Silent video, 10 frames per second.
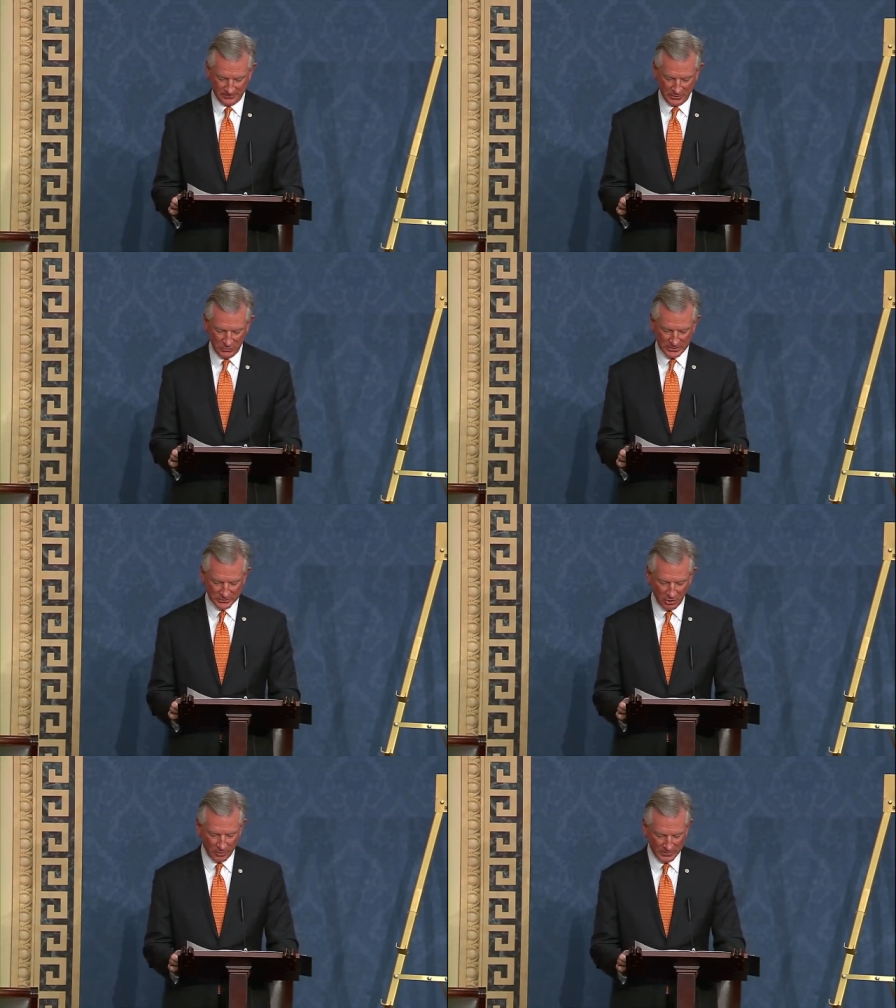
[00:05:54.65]
The U.S.
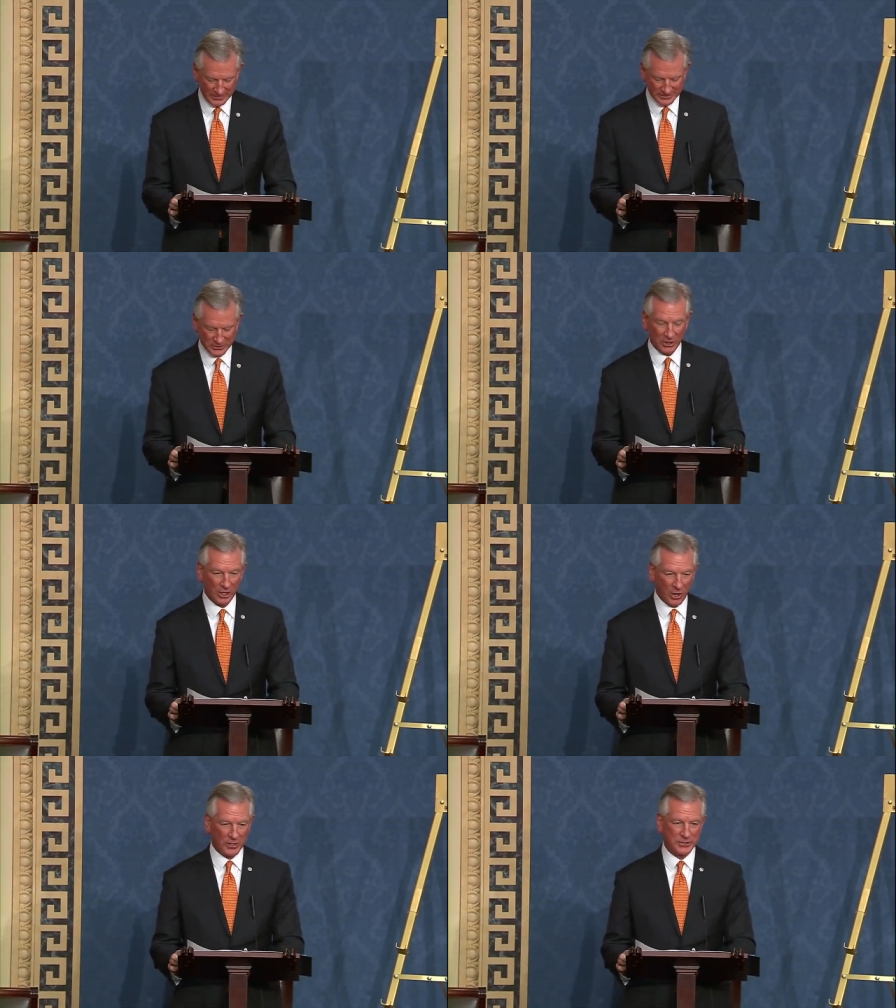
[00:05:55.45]
Army is the
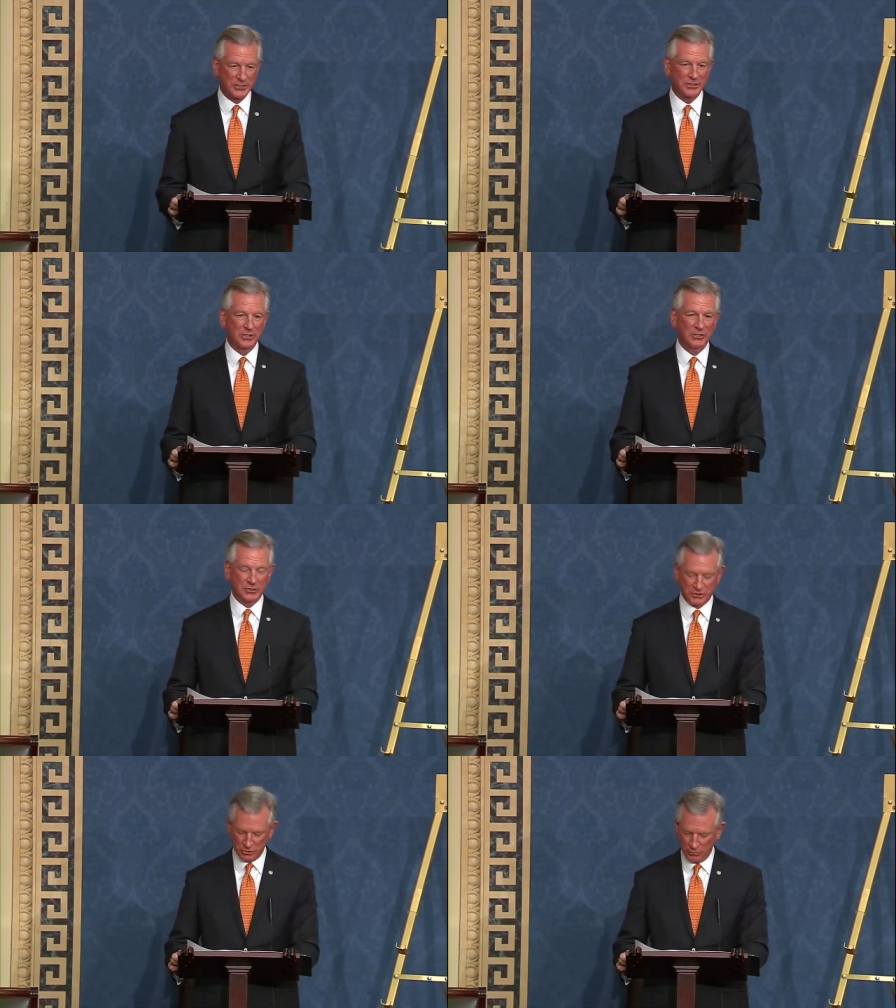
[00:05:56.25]
largest
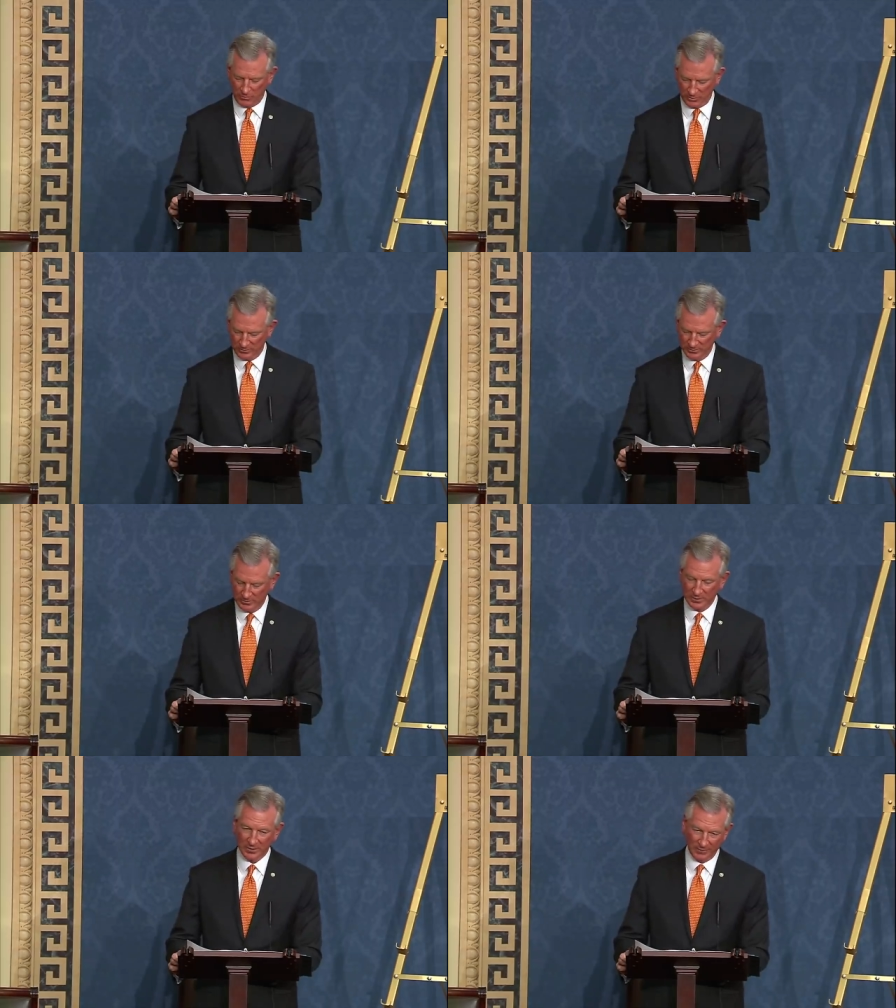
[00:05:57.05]
consumer
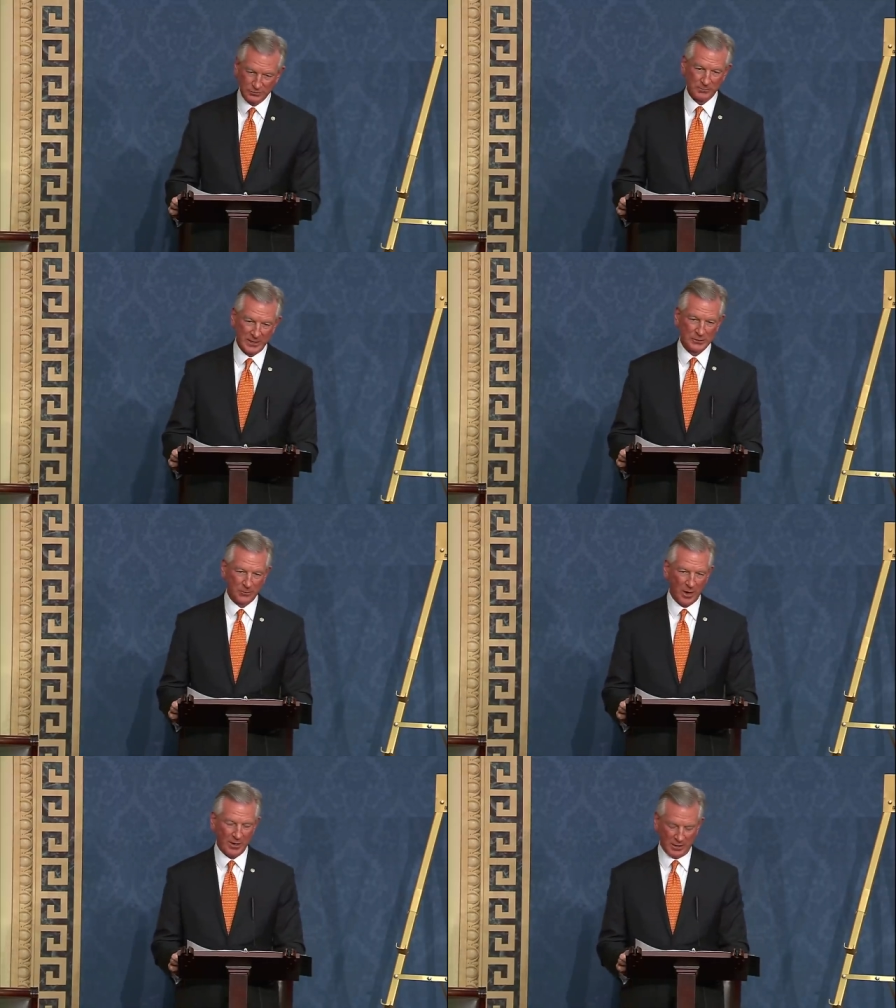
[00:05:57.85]
of space
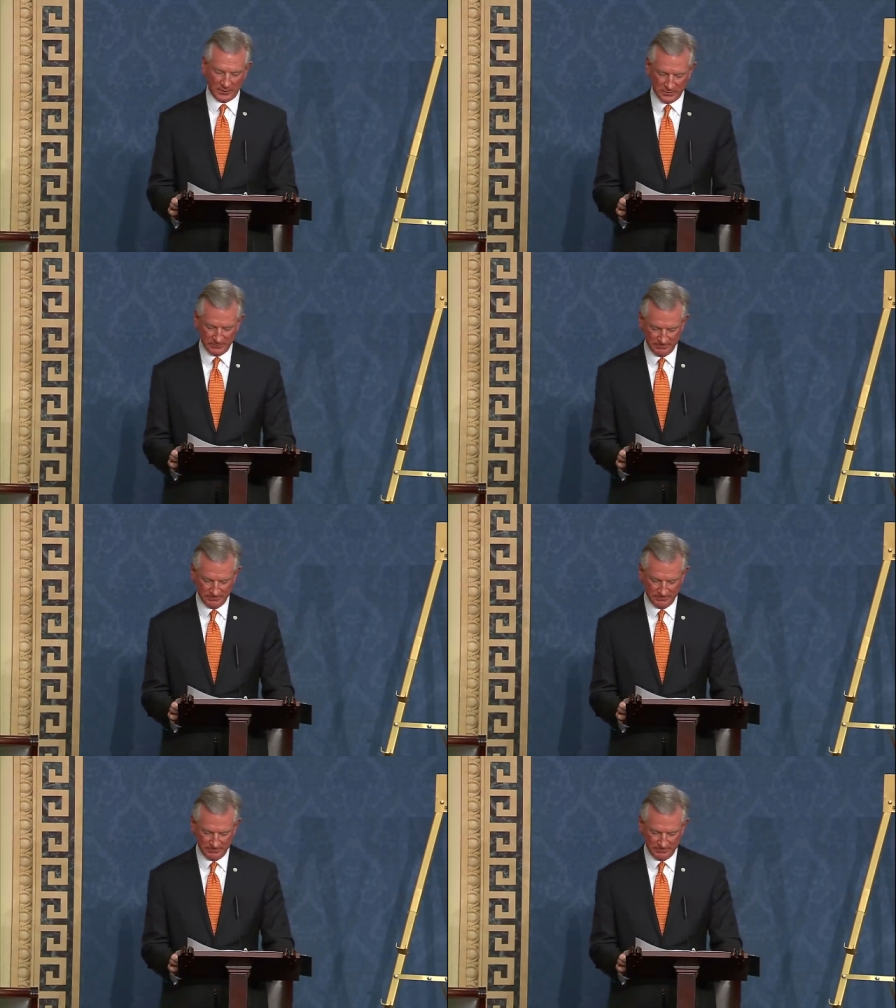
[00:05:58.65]
products,